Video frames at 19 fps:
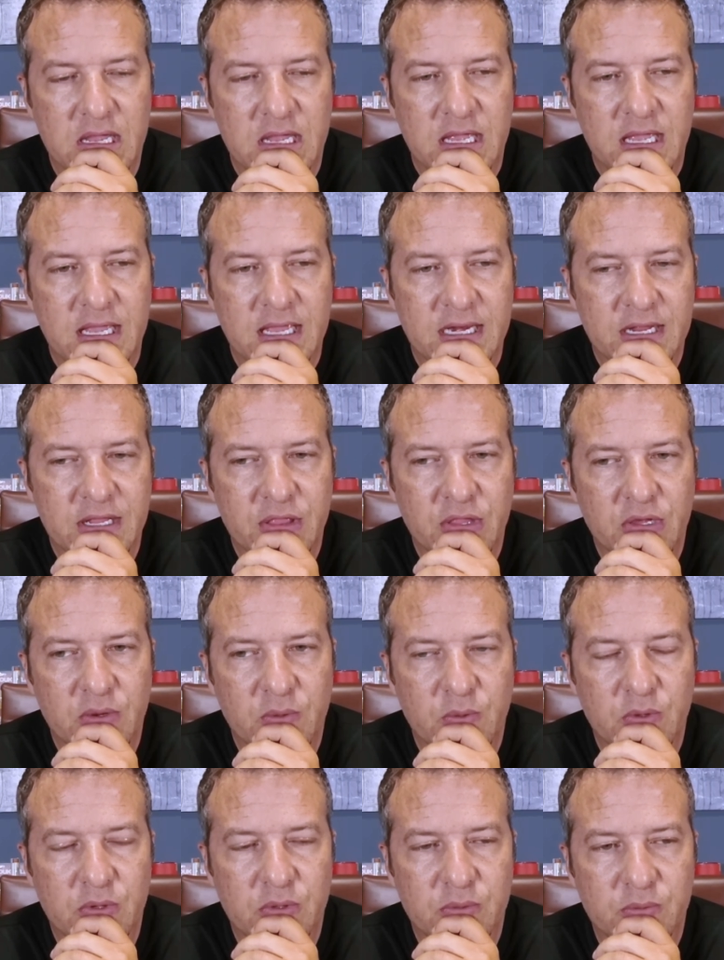And I thought,
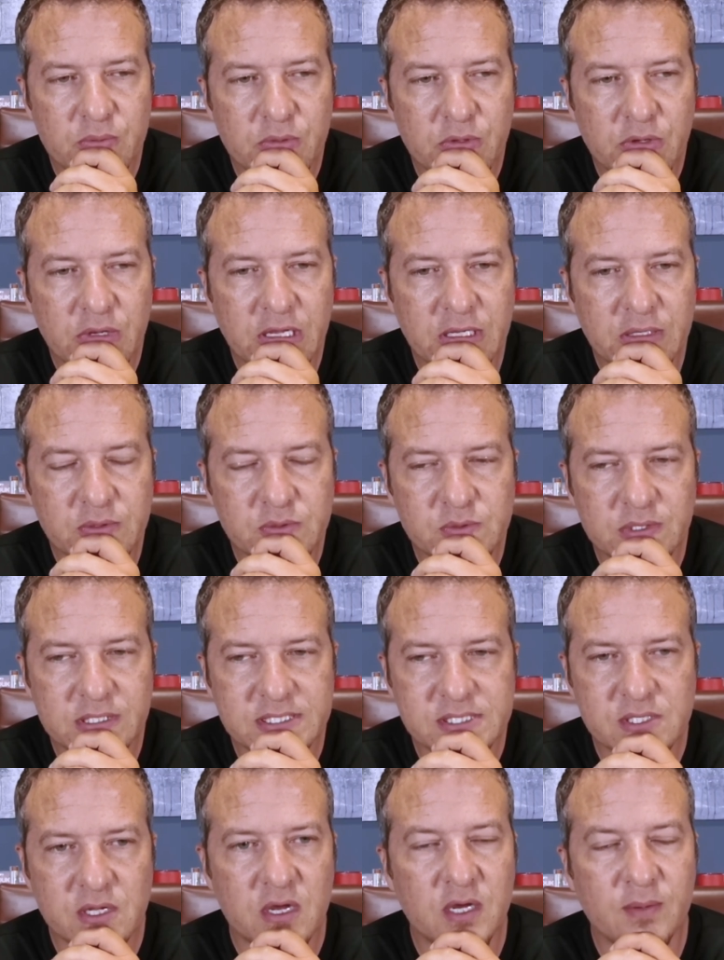well, okay, let's
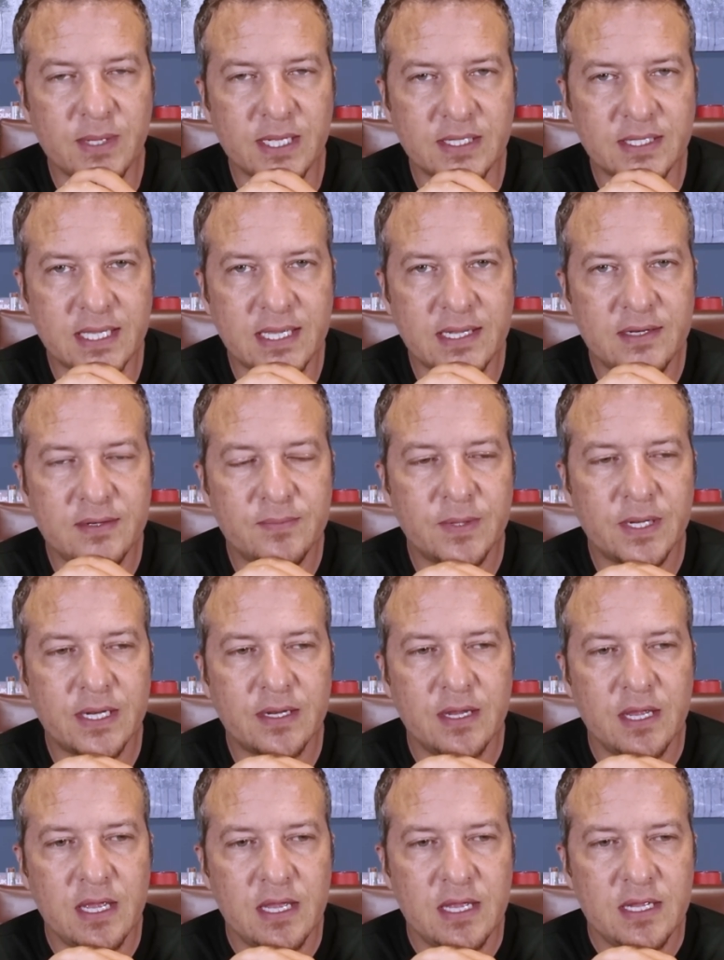talk about that. I'm like,
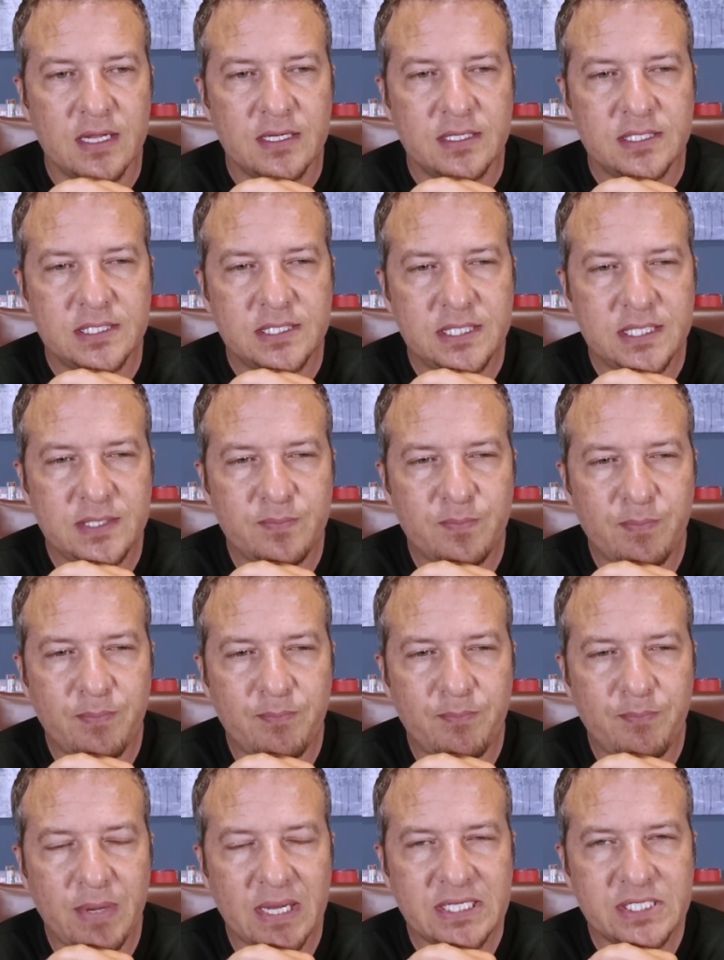did
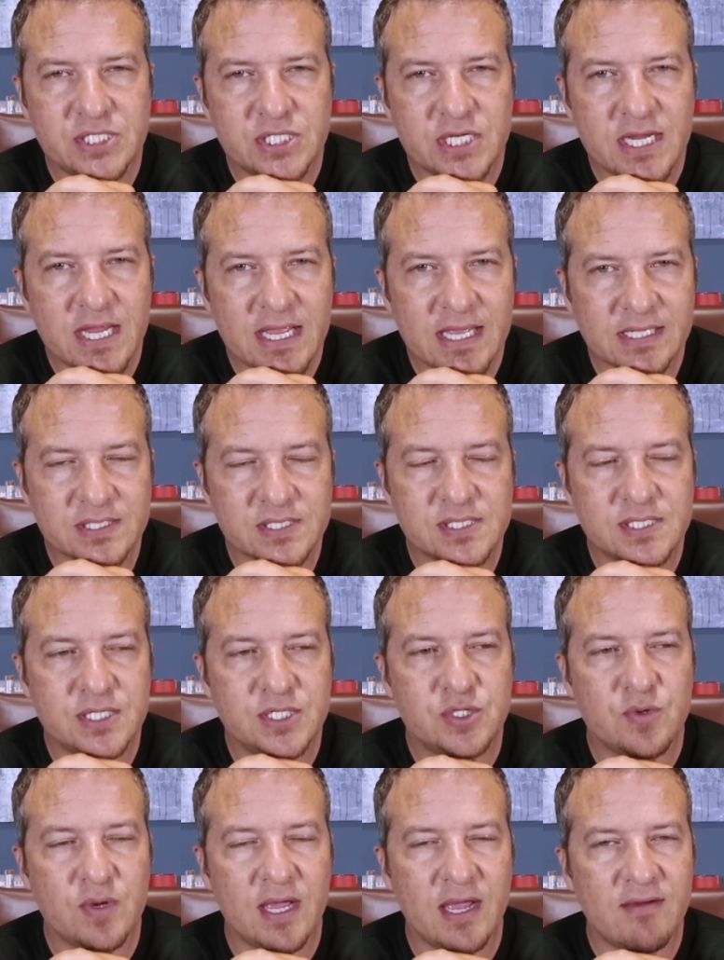by chance, did
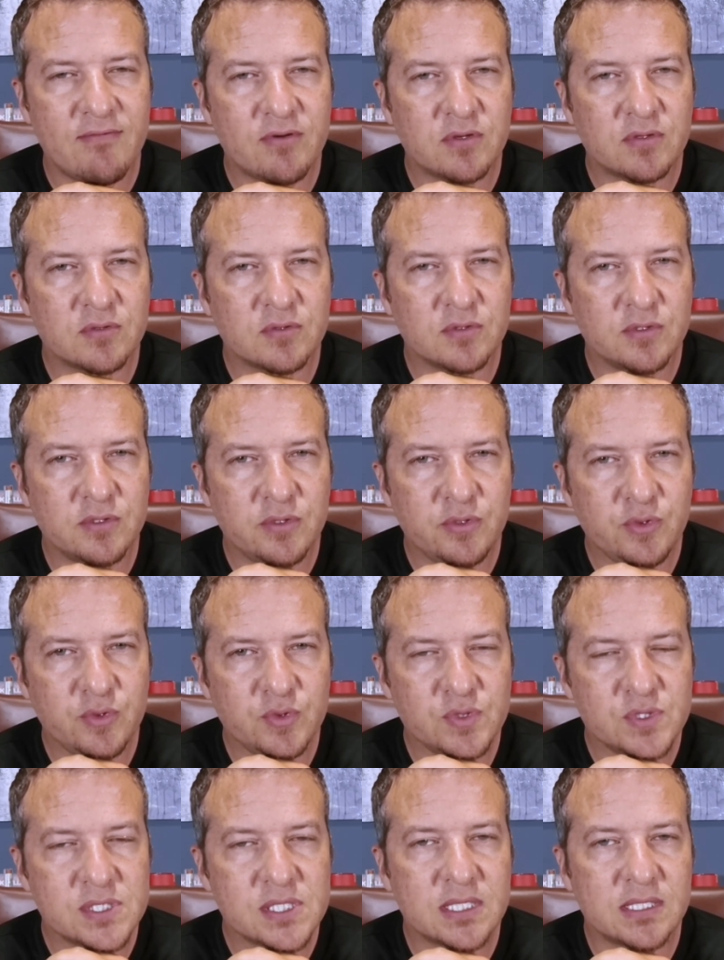you ever
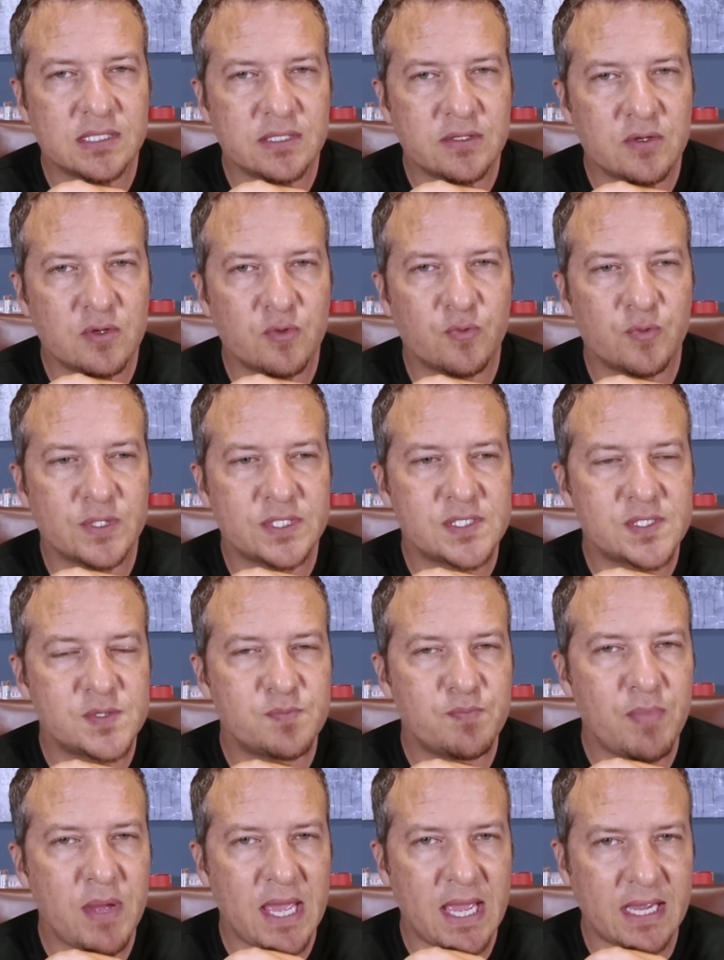lose a little
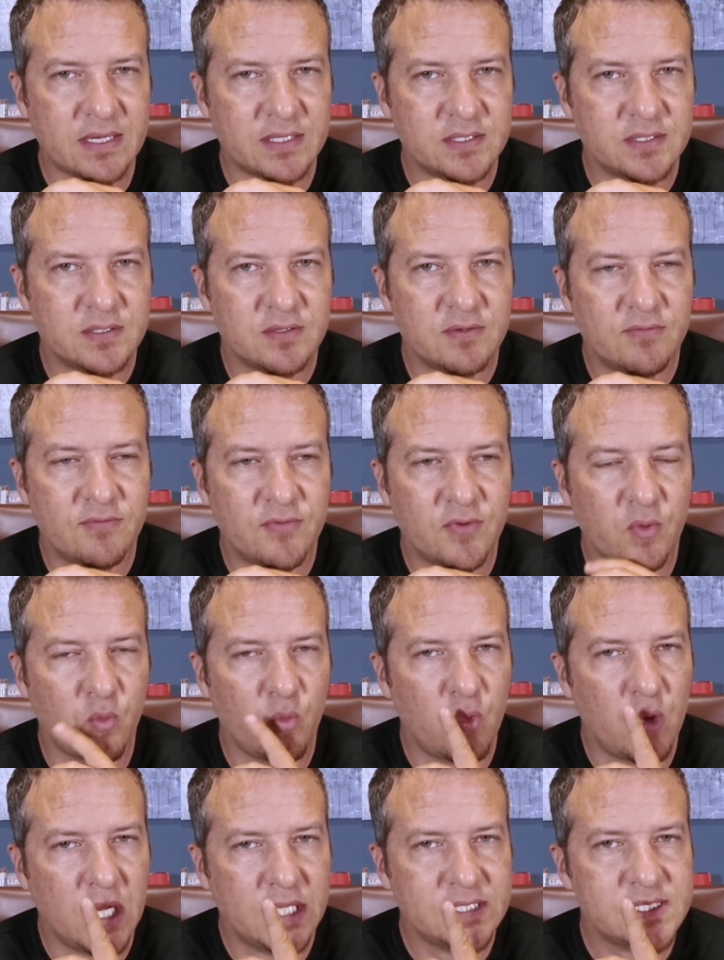respect for
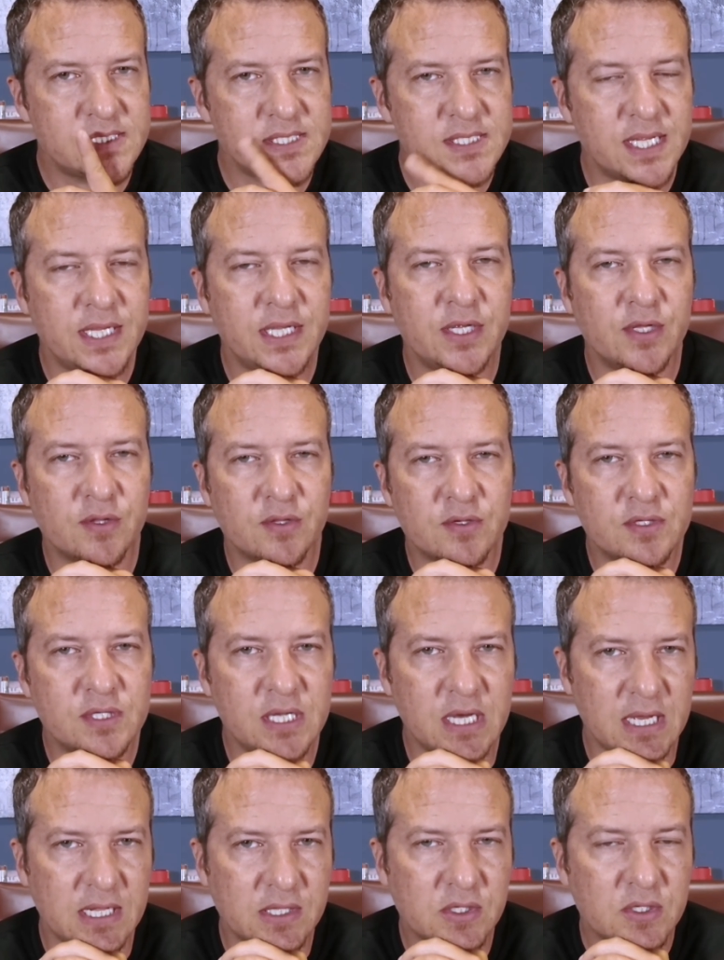one singular
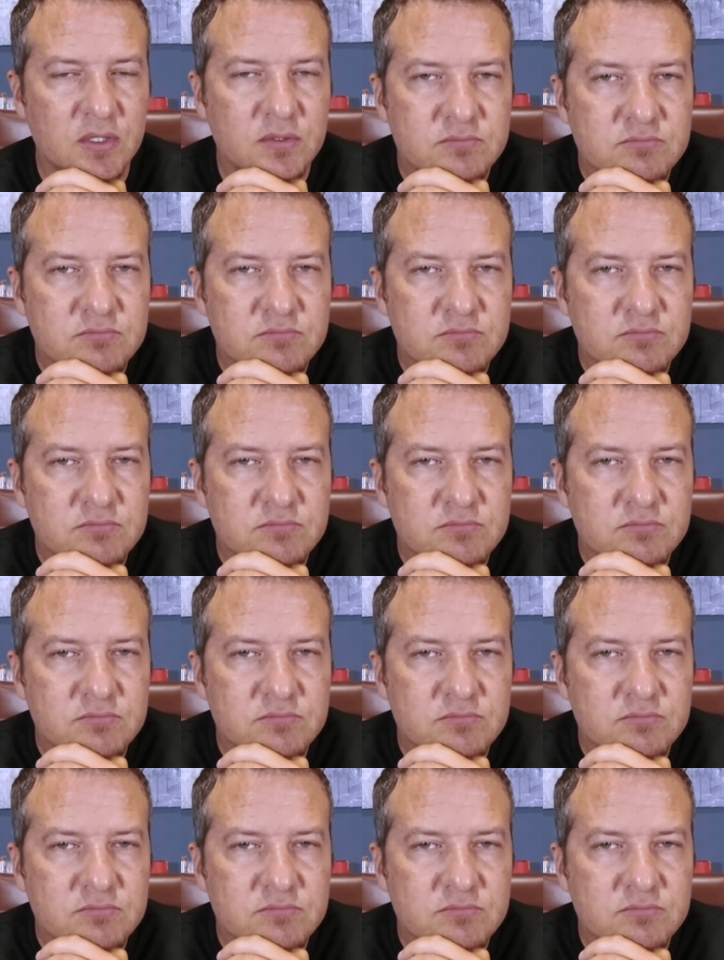dollar?